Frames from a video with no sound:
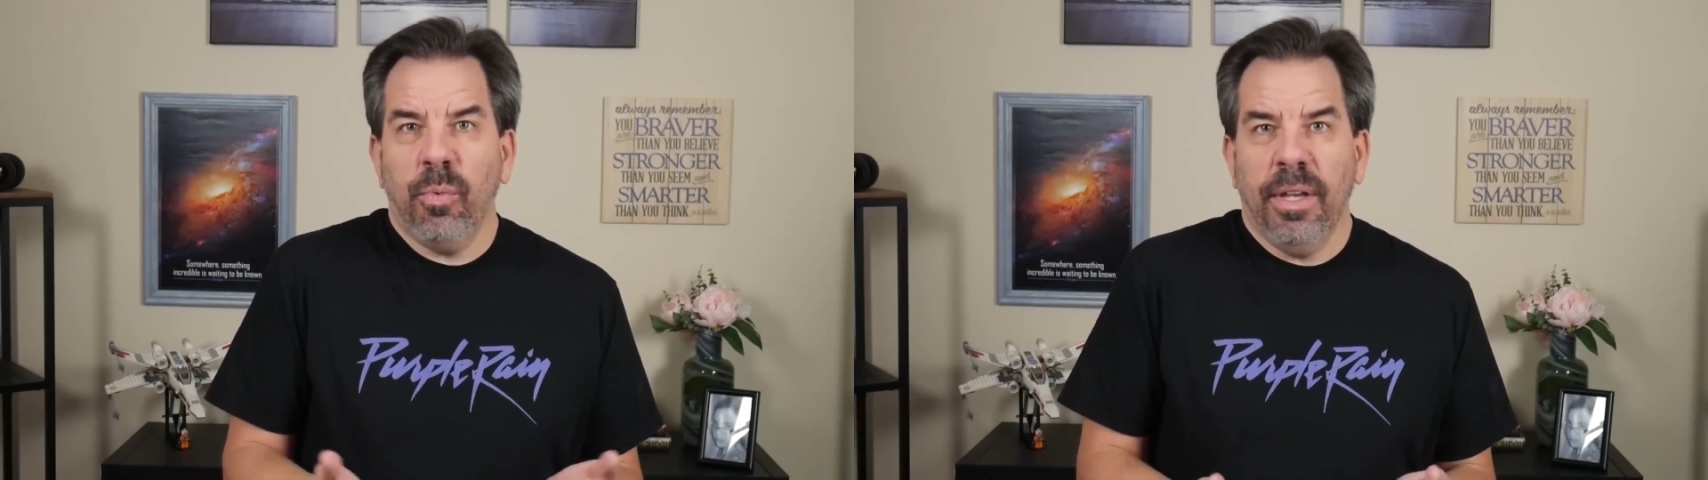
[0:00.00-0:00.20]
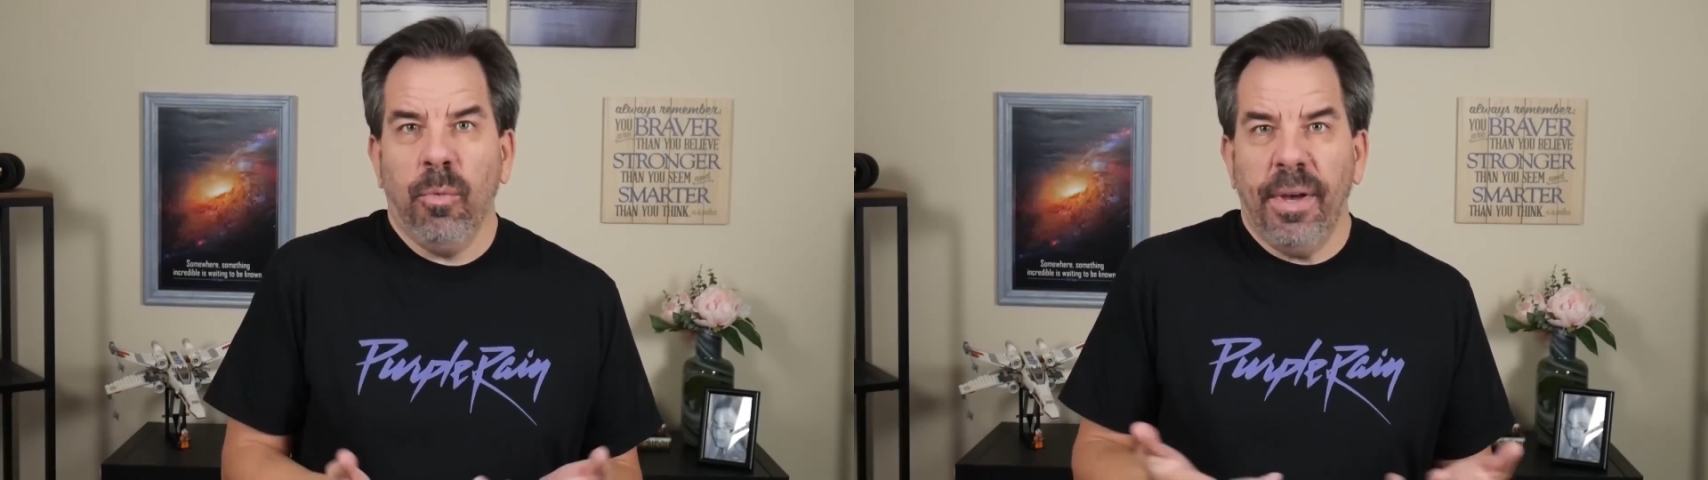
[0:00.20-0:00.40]

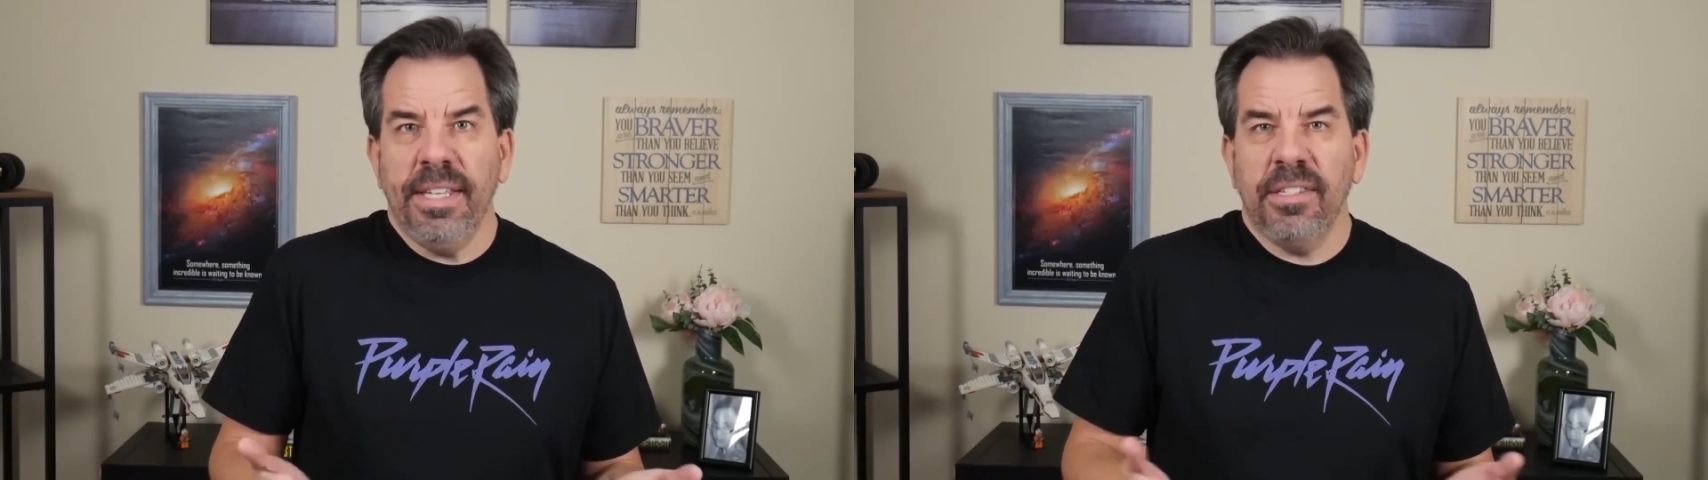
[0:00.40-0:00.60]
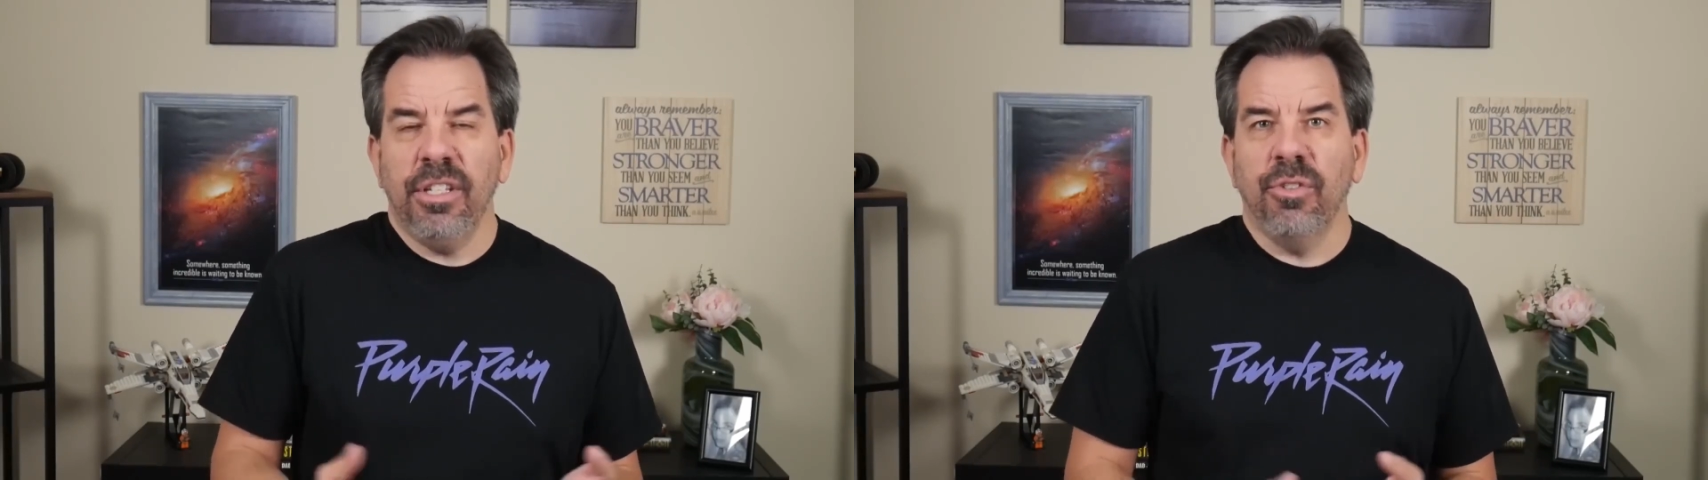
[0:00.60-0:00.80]
that
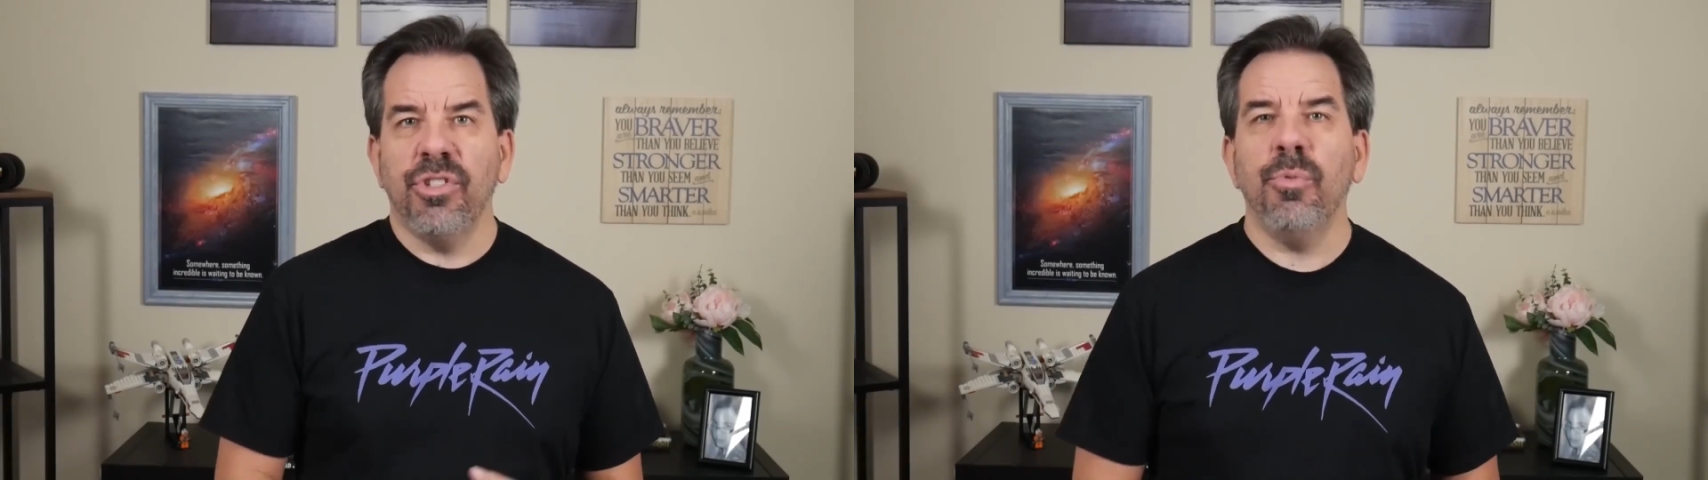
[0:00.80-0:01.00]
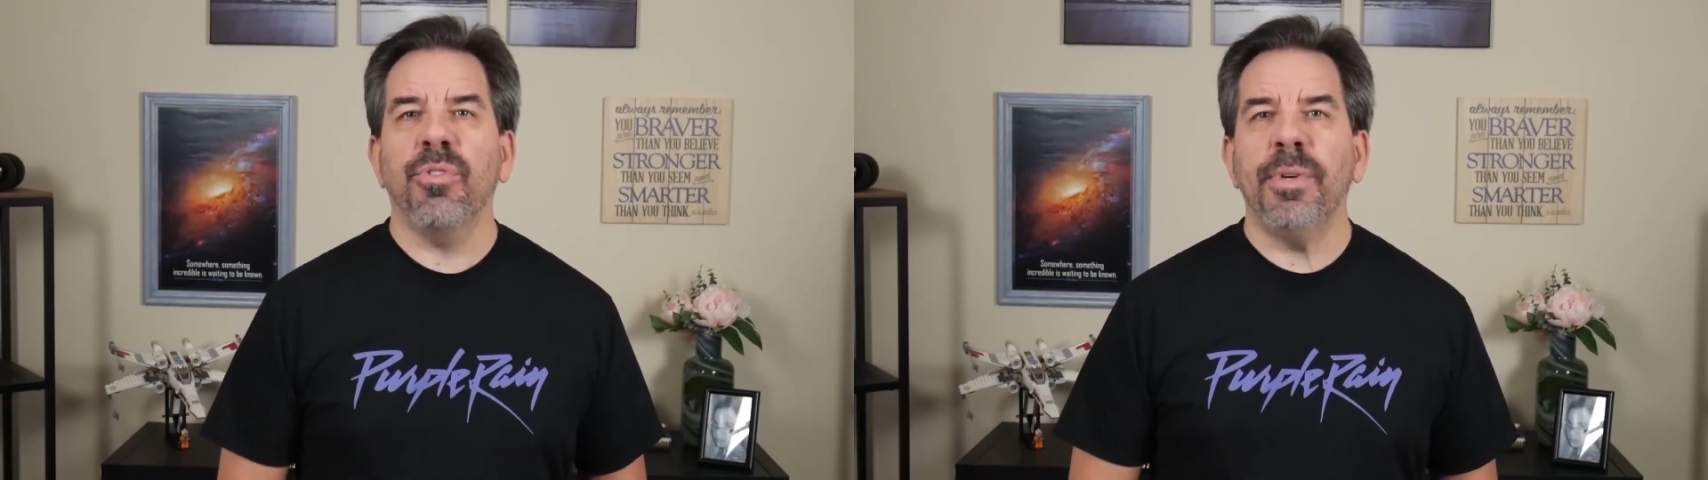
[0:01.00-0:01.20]
weighs you know
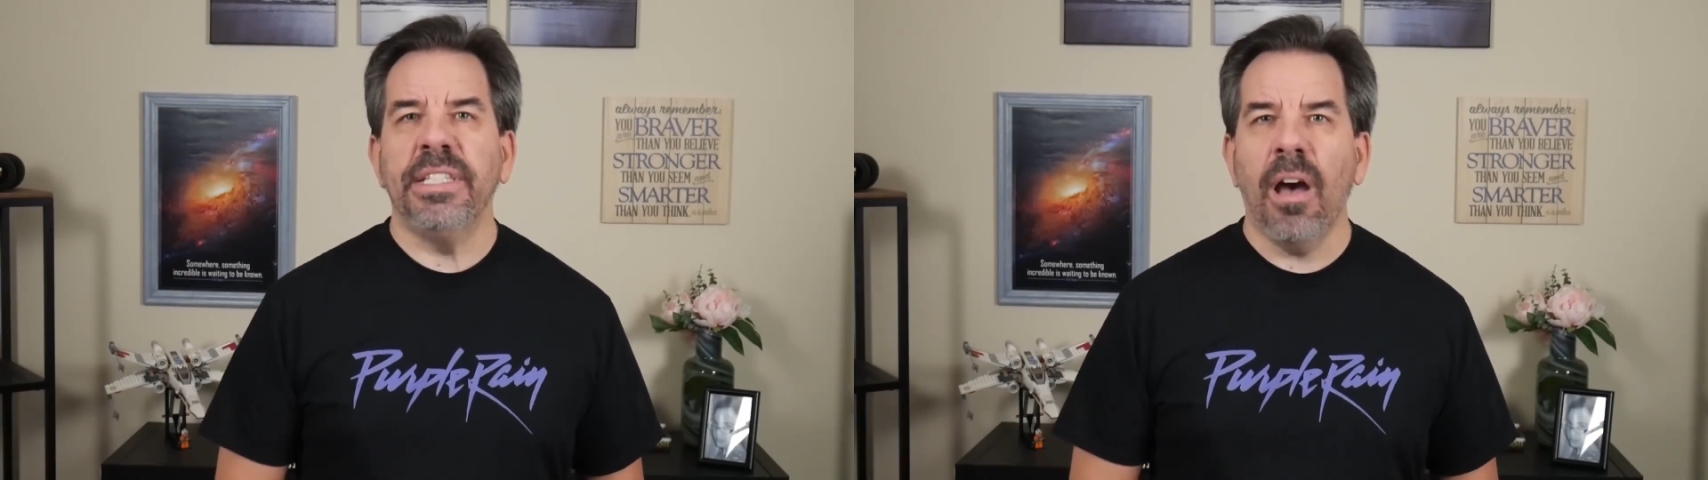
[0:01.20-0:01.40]
2 or 3